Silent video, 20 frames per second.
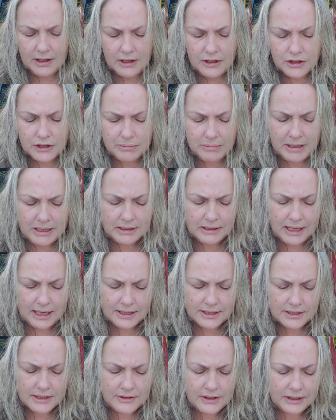"To me,
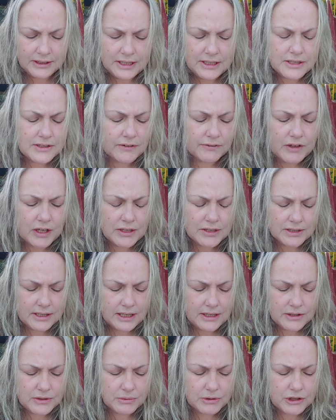less than the least of all
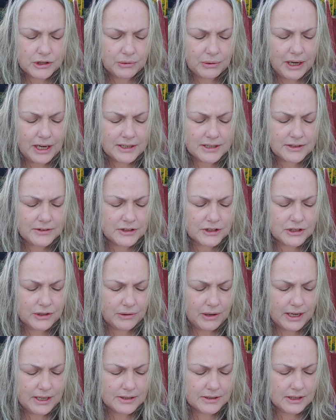saints, was granted this
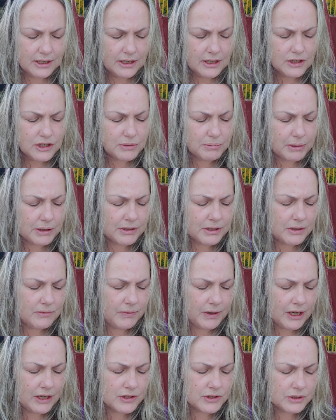grace to bring the
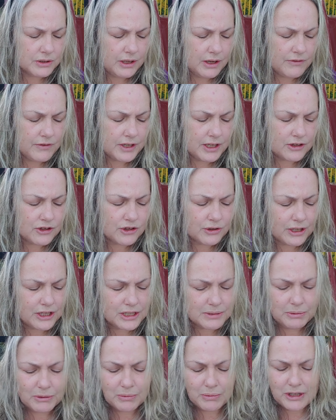evangel of the
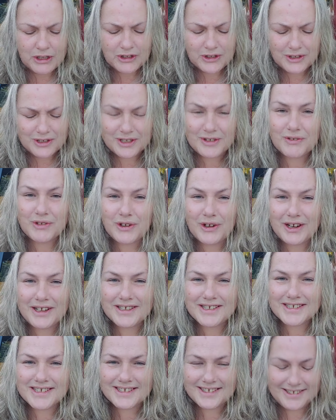untraceable riches of
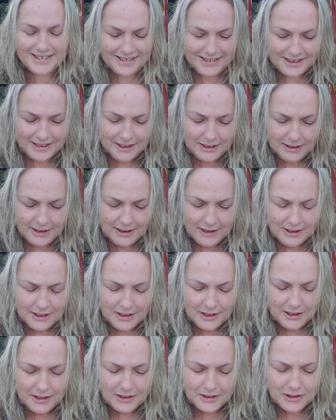Christ
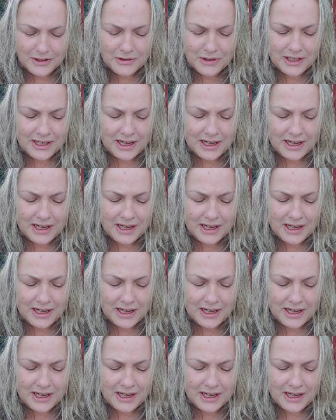to the